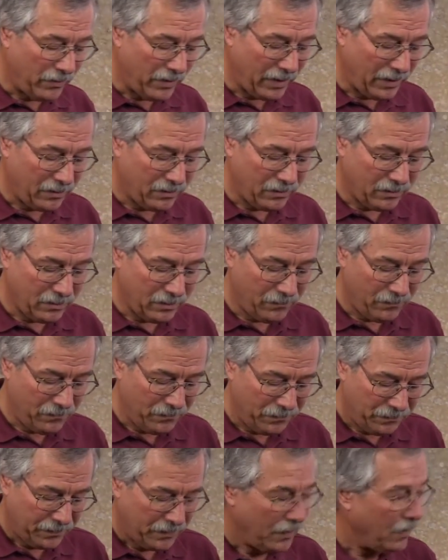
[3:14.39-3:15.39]
that
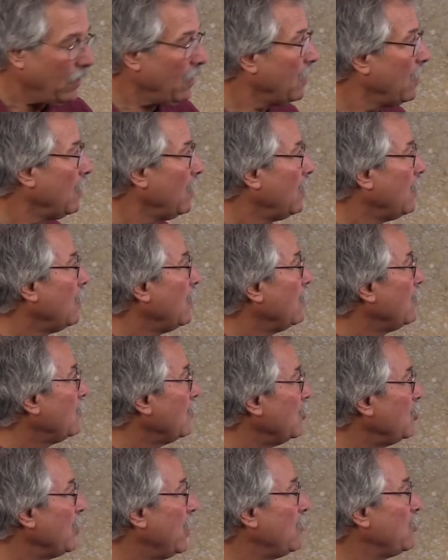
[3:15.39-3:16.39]

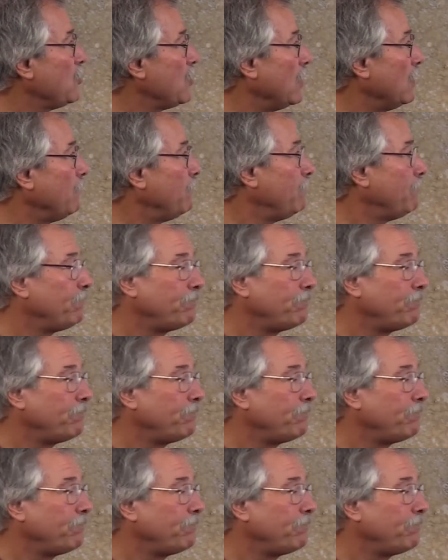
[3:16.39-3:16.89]
suggestion.